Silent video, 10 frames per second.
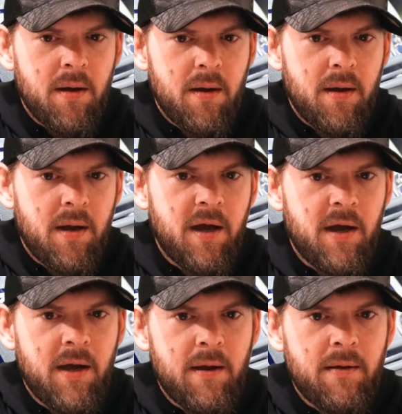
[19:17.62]

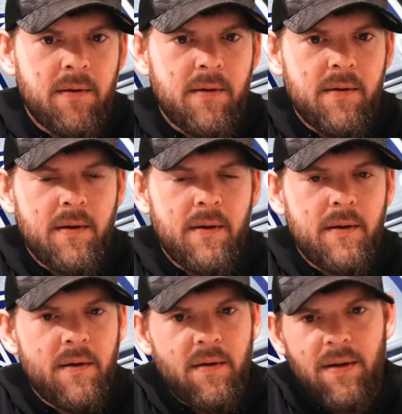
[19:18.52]
And
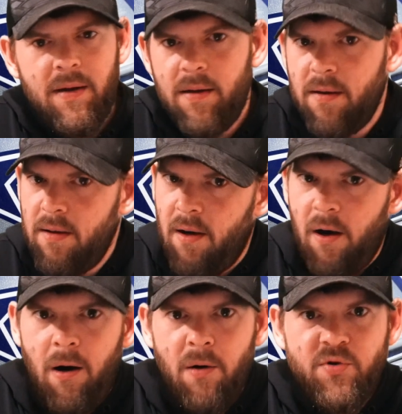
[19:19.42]

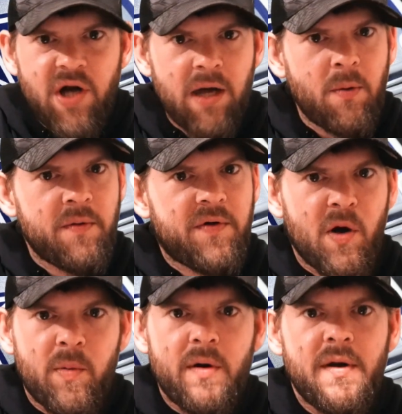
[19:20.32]
all Jalen
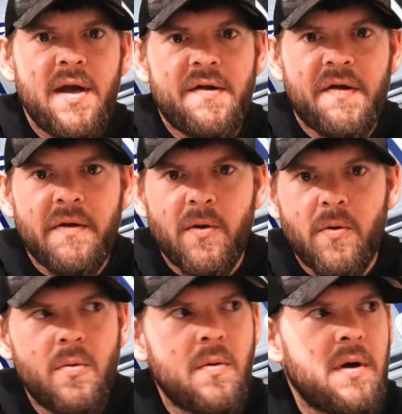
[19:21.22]
Tolbert needs to do
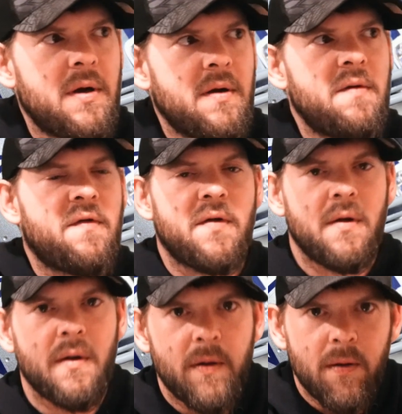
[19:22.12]
is
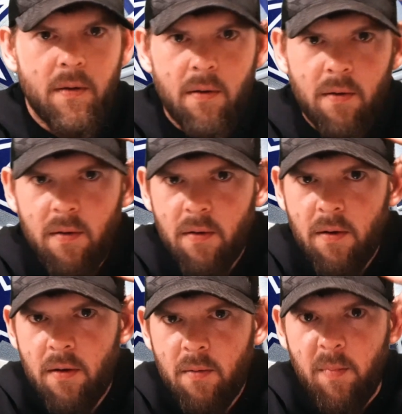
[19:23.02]

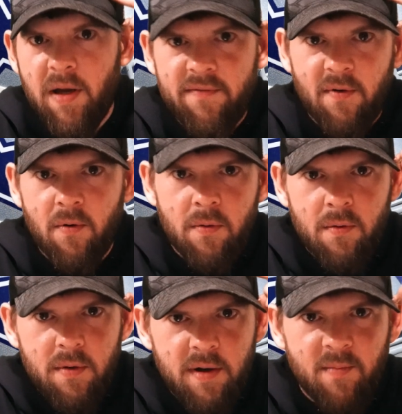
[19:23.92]
mental
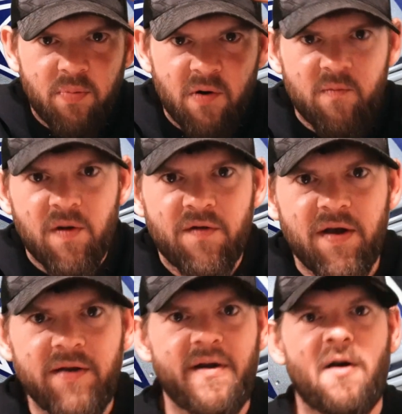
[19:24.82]
improvements.
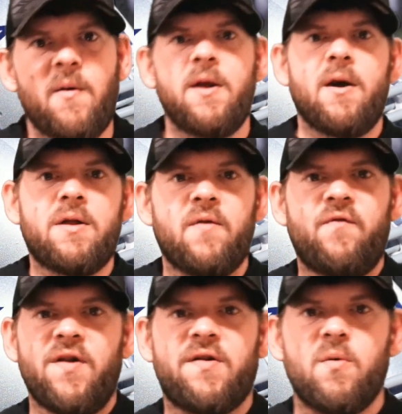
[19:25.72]
He's already got the
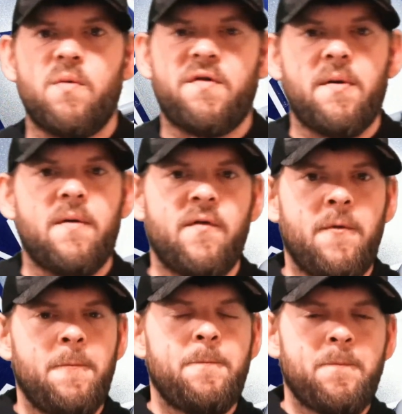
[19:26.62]
physical stuff.
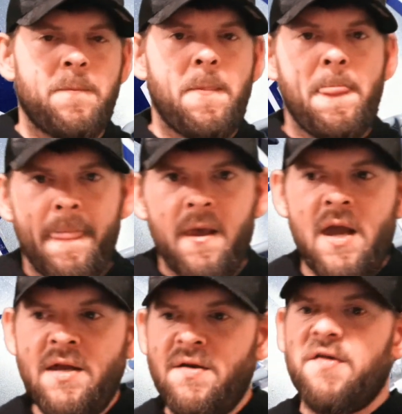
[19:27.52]

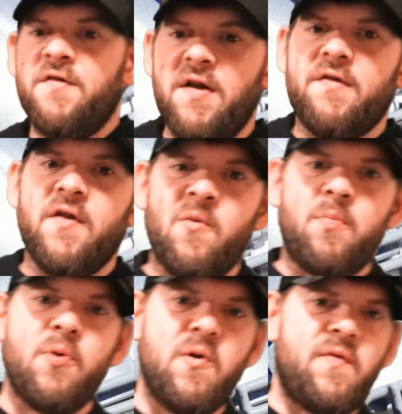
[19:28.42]
He just needs to
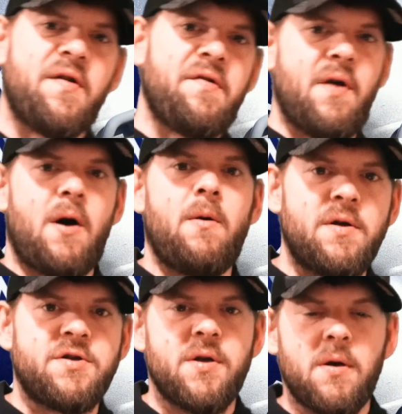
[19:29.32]
improve his
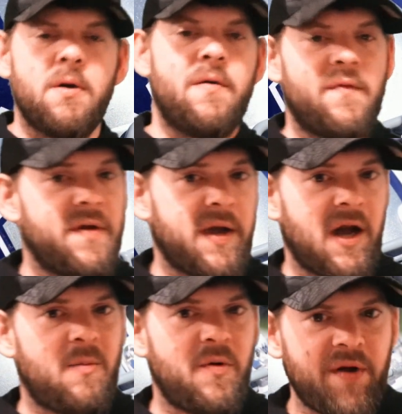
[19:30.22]
knowledge of the
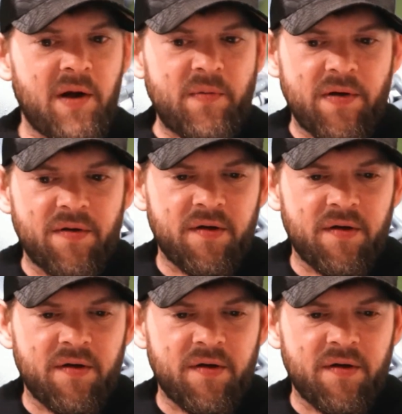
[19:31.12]
Cowboys offense.